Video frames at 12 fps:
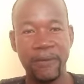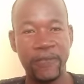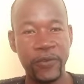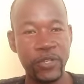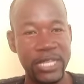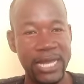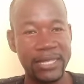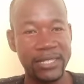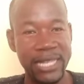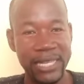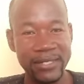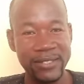future
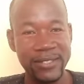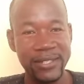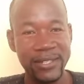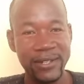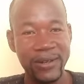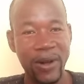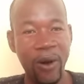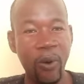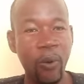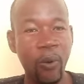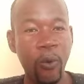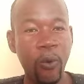tense,
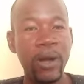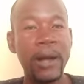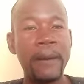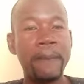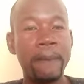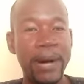or